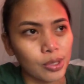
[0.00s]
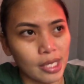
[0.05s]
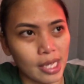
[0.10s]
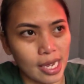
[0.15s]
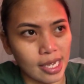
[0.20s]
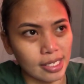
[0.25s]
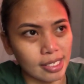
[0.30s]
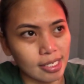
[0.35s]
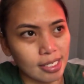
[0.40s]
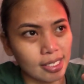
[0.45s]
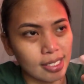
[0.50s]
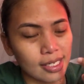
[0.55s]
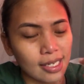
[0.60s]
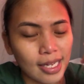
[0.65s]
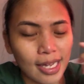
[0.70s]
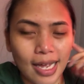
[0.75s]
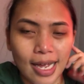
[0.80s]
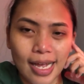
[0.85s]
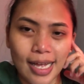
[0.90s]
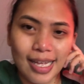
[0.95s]
yes.
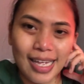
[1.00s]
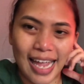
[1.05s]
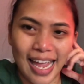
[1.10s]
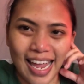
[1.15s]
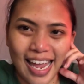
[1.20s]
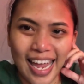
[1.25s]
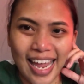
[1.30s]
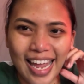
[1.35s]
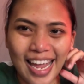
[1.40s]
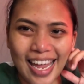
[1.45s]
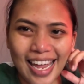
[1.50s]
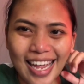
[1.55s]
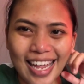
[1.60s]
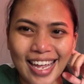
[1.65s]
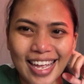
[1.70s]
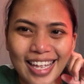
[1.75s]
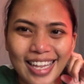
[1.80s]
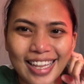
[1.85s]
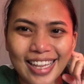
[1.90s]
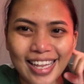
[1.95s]

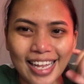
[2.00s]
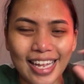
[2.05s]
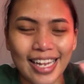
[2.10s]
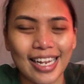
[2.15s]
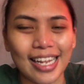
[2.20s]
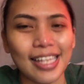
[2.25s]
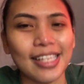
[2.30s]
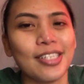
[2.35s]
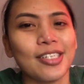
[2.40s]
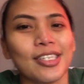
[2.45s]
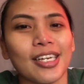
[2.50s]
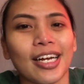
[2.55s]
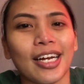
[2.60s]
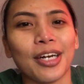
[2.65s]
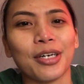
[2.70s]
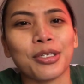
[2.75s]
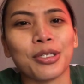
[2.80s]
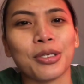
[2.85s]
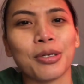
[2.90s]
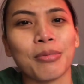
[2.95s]
And let's check
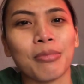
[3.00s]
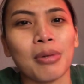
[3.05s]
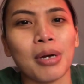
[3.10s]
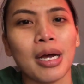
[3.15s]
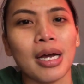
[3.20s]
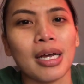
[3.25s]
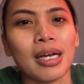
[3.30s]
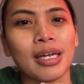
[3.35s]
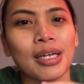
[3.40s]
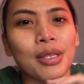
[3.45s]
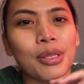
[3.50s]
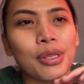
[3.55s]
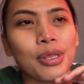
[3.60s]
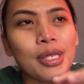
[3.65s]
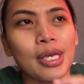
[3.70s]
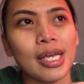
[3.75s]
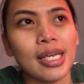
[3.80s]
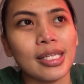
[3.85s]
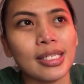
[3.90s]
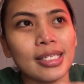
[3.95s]
out yung mga
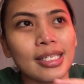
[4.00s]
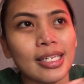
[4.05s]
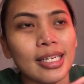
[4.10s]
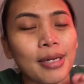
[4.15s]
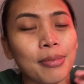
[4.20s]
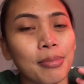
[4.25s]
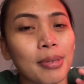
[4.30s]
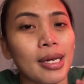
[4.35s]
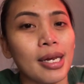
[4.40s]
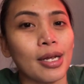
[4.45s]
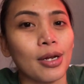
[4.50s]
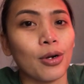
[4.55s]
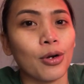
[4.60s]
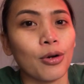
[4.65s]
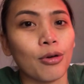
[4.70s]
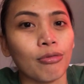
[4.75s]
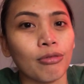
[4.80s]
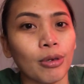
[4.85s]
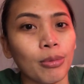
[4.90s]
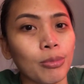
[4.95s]
things na nabili
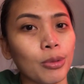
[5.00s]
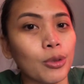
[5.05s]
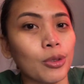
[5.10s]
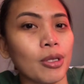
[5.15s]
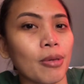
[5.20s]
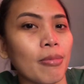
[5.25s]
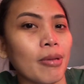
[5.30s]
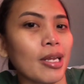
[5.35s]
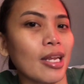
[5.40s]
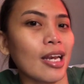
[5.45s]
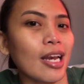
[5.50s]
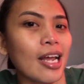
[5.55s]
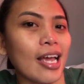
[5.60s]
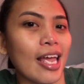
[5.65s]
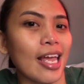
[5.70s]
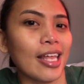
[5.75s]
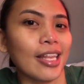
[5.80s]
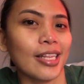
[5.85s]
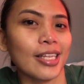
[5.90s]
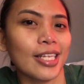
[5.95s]
ko from BEAUTYMNL
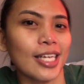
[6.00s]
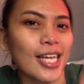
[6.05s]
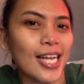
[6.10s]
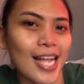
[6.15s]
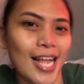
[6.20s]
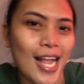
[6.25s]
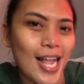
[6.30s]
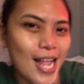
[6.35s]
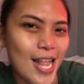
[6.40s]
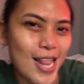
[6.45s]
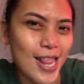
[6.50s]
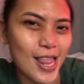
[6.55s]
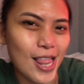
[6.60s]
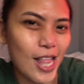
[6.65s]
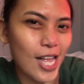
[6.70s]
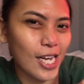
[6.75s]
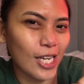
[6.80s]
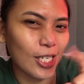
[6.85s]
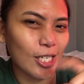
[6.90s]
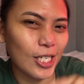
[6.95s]
and
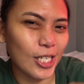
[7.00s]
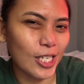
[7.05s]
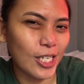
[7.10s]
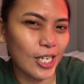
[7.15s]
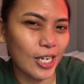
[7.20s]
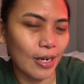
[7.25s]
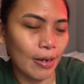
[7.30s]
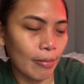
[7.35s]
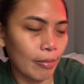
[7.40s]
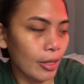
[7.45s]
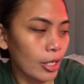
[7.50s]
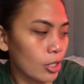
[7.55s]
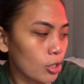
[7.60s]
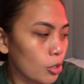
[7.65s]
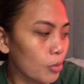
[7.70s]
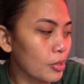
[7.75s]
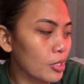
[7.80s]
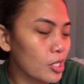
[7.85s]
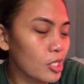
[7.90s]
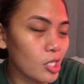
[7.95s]
LUSH.
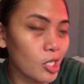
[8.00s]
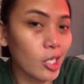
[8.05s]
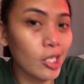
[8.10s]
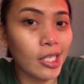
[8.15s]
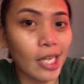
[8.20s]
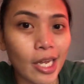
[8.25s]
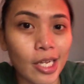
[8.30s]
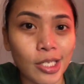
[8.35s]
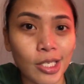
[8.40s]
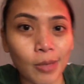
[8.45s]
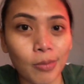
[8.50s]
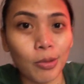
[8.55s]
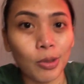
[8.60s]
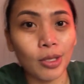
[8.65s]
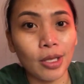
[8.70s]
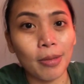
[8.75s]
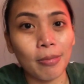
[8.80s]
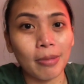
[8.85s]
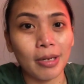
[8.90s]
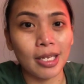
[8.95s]
So mag-start tayo sa
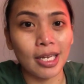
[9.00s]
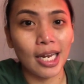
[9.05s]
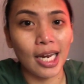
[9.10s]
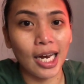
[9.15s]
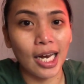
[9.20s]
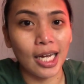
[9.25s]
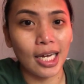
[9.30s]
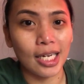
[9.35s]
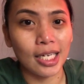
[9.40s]
BEAUTYMNL.